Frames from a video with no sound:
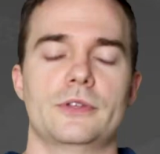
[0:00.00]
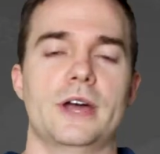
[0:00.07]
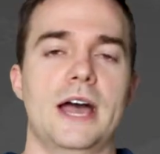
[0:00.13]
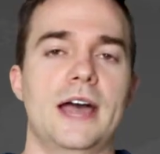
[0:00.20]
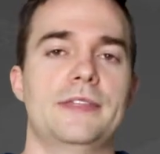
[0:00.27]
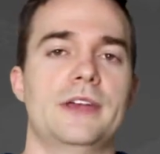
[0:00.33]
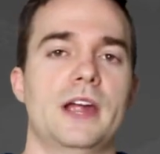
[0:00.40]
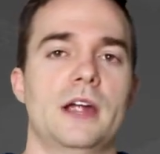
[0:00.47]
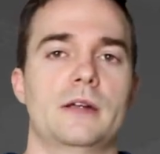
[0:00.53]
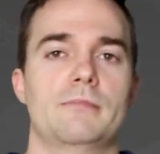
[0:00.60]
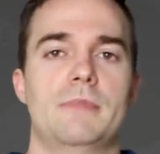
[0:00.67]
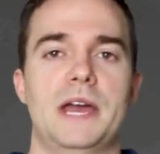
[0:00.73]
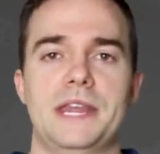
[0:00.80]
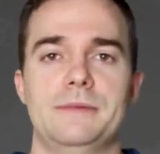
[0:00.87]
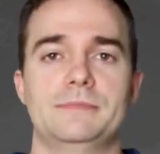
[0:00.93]
Hi
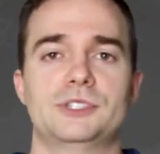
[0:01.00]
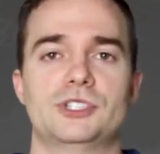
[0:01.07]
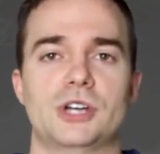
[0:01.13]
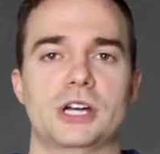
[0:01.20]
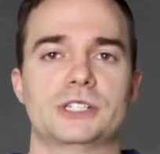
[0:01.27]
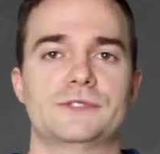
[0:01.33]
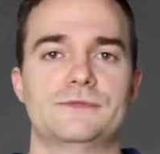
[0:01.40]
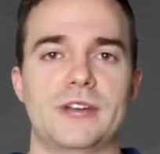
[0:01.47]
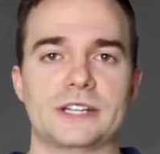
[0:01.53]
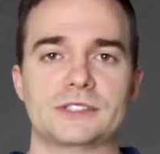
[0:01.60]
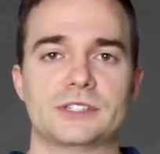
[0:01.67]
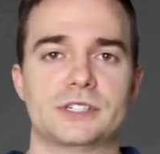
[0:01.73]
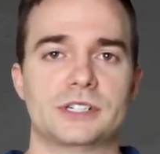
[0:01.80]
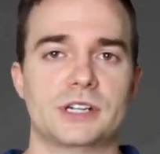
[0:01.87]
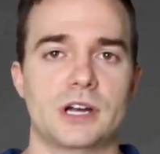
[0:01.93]
there, my name is Josh
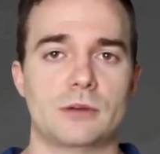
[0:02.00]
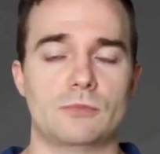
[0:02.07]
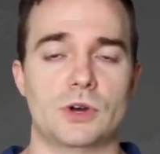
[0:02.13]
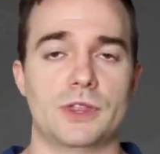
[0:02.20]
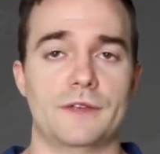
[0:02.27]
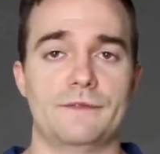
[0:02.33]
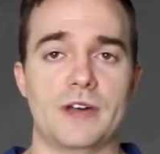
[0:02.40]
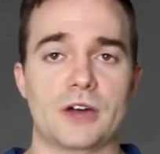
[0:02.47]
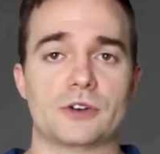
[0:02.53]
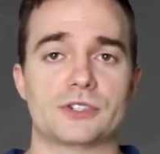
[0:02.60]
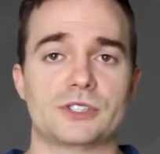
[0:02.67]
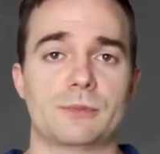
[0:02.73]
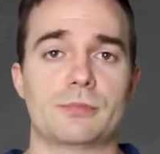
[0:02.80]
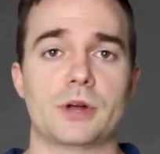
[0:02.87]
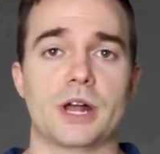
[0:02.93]
Spector. I'm one of the
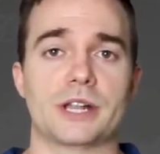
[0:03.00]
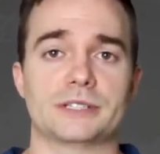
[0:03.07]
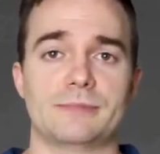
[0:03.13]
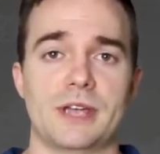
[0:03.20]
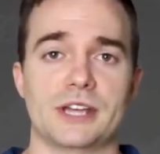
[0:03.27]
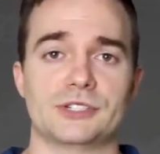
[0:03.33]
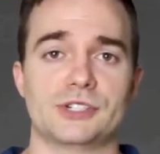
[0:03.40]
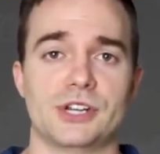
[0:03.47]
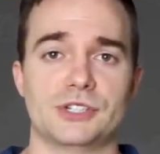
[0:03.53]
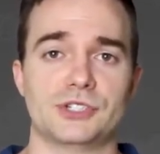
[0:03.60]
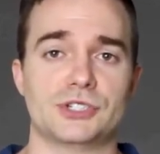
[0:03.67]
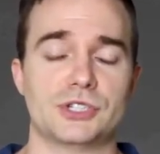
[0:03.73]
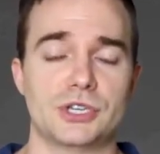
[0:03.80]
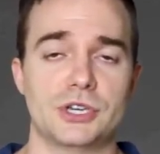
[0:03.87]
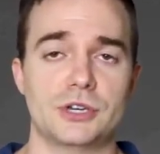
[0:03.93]
founders of Product Manager
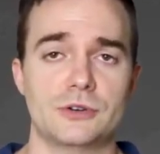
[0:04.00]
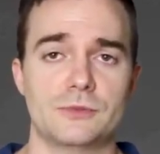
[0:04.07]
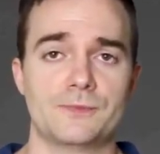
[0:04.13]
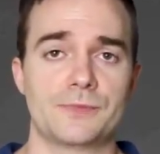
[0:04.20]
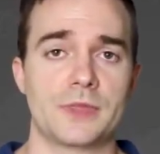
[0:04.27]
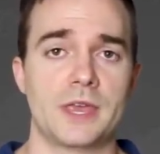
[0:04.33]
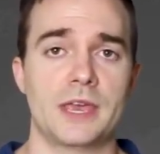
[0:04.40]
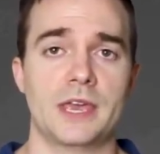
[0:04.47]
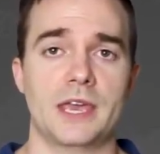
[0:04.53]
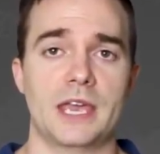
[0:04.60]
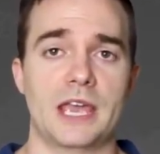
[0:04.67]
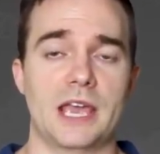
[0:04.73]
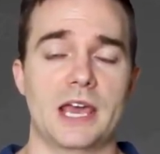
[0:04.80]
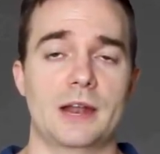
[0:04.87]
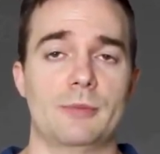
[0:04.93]
HQ,
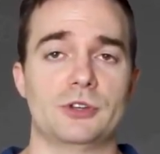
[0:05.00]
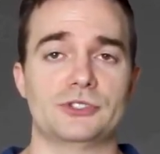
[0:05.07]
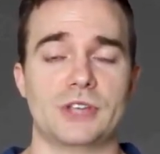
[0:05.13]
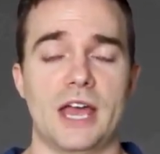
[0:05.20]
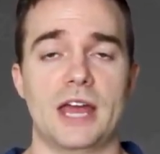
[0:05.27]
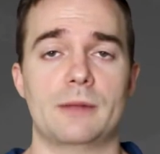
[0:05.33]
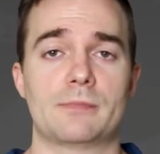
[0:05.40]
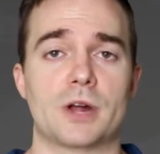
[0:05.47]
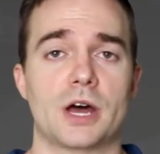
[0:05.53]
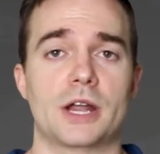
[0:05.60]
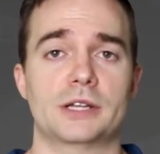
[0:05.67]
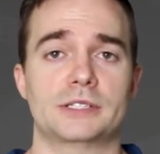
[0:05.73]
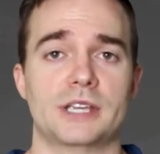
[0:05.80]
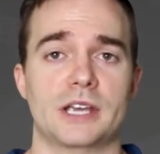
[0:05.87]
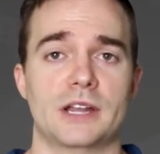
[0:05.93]
and I'm also the head of
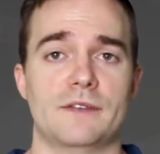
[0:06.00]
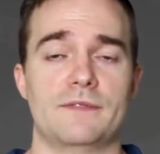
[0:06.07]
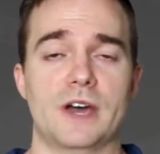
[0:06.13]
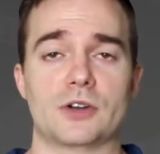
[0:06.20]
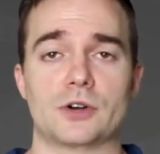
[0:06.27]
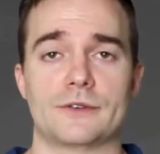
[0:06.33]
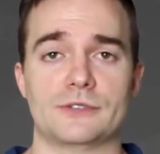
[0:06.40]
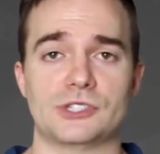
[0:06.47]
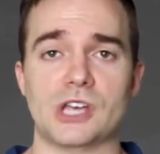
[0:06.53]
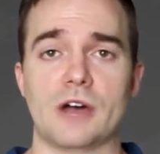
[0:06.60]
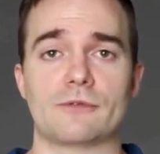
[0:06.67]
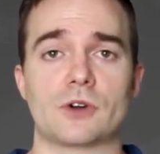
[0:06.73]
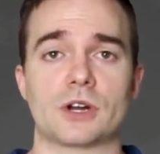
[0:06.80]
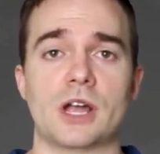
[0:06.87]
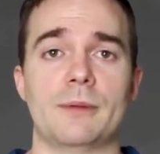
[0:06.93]
product and founder of a
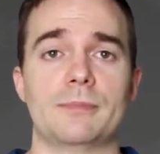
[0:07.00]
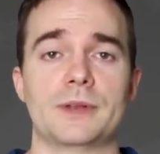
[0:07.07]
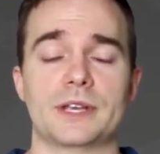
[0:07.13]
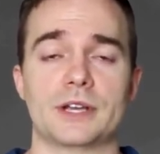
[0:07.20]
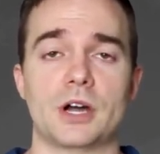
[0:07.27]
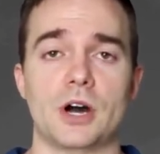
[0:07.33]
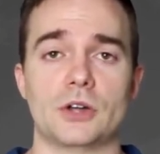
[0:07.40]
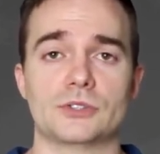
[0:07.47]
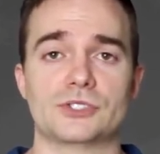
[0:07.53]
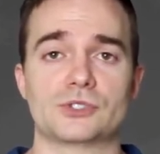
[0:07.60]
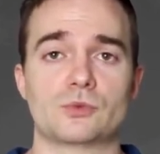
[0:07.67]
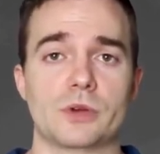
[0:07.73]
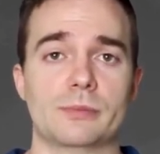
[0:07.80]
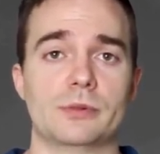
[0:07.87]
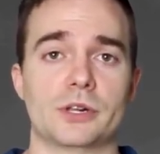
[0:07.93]
software company called
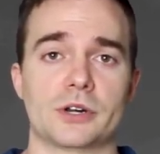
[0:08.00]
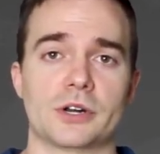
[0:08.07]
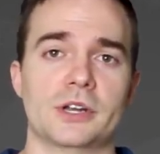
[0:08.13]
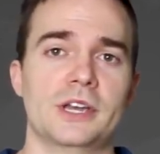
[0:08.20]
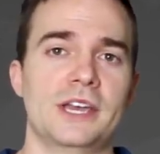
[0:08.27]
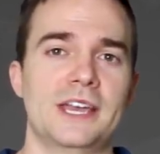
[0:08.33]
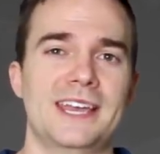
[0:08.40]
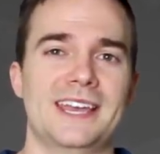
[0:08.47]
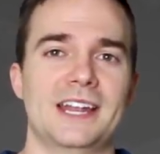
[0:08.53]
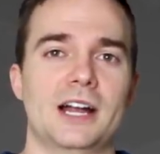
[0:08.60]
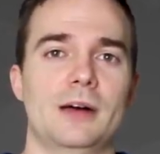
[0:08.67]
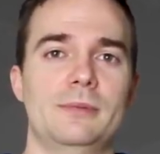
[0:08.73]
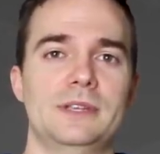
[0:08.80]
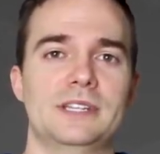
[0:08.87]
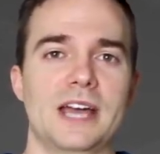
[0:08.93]
Squibbler. And
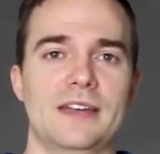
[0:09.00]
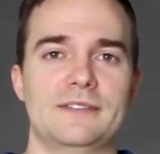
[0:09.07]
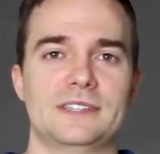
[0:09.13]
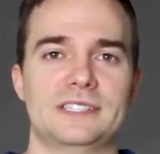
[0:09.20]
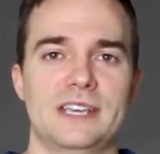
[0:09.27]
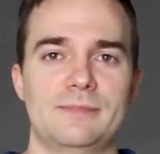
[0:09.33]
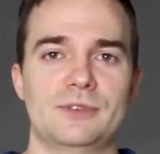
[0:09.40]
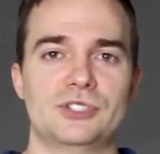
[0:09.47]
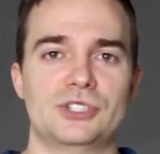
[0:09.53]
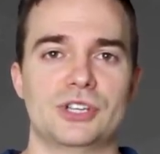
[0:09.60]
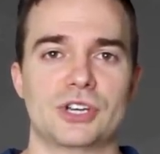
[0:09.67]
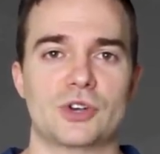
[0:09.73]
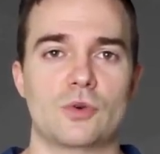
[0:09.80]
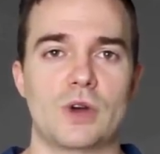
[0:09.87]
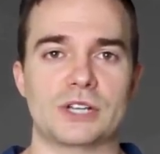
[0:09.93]
I'll be diving deep
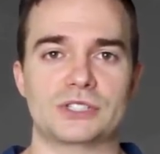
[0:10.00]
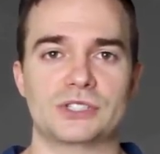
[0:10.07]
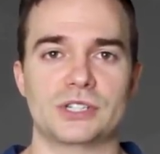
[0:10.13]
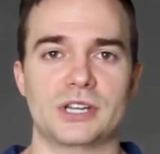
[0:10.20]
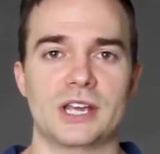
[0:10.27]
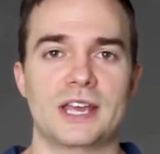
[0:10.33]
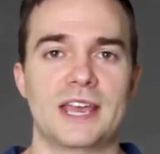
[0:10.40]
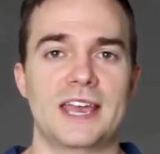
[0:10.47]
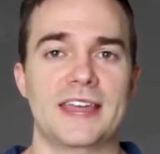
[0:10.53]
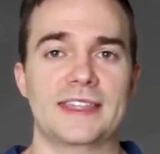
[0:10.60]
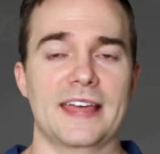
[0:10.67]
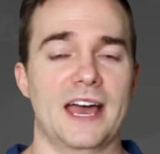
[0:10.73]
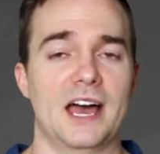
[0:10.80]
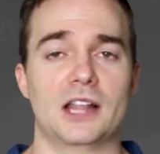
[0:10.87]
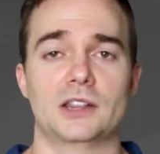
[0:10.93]
into a question
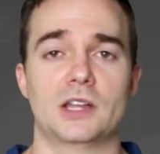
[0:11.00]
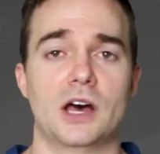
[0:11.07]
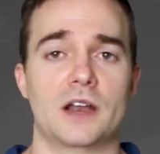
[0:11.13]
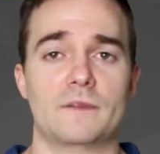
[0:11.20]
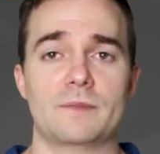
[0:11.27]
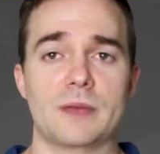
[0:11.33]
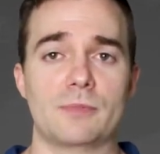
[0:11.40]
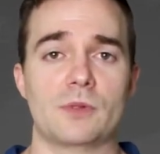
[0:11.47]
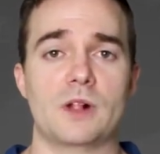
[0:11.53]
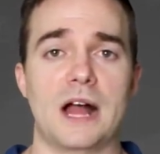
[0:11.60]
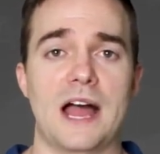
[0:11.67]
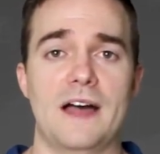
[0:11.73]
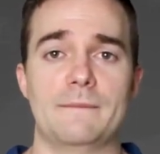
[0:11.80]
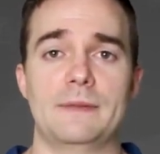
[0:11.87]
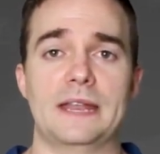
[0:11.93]
that a lot of people
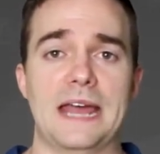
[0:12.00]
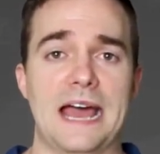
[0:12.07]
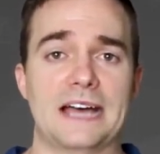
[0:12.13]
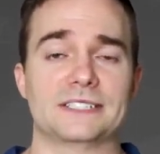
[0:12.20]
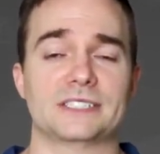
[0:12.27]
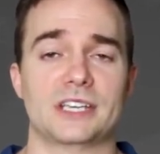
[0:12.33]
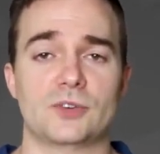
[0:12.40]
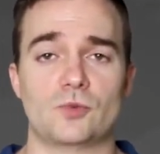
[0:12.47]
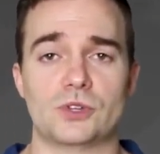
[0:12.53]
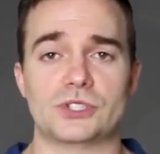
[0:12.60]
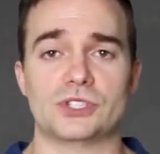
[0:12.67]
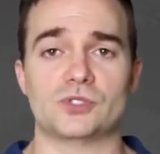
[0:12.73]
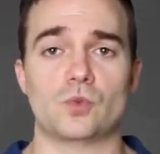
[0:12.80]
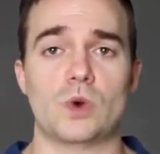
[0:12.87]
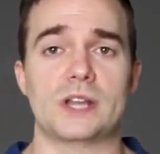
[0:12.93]
have been asking,
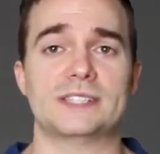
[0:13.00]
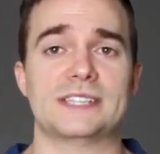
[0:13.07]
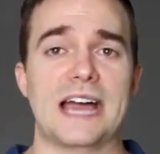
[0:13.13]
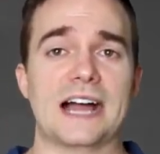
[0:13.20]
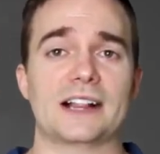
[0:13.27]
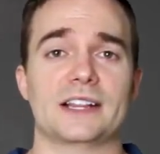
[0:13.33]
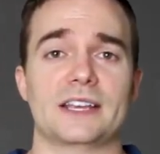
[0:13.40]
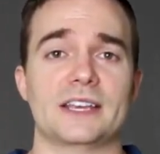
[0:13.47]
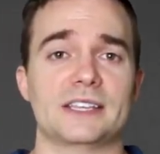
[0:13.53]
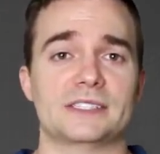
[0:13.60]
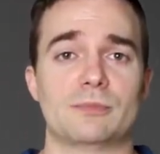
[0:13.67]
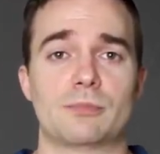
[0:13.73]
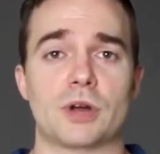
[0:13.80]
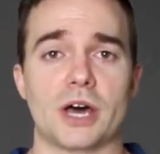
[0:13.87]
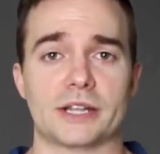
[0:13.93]
which is what exactly
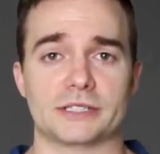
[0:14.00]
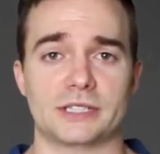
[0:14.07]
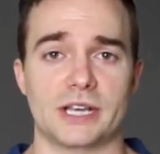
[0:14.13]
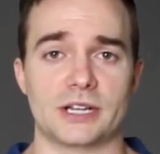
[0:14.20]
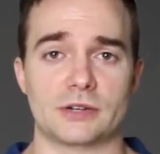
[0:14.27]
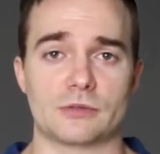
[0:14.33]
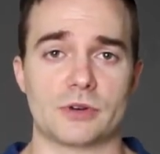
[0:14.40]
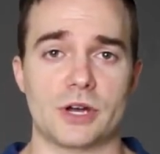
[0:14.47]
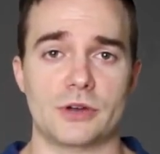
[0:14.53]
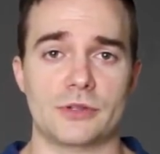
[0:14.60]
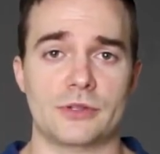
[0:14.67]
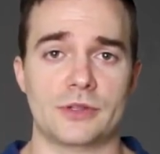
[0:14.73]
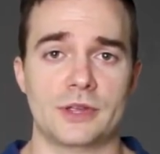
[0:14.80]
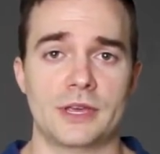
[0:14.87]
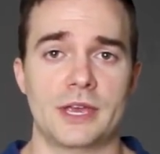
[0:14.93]
is product-led
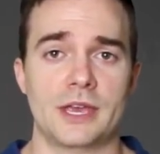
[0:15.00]
growth?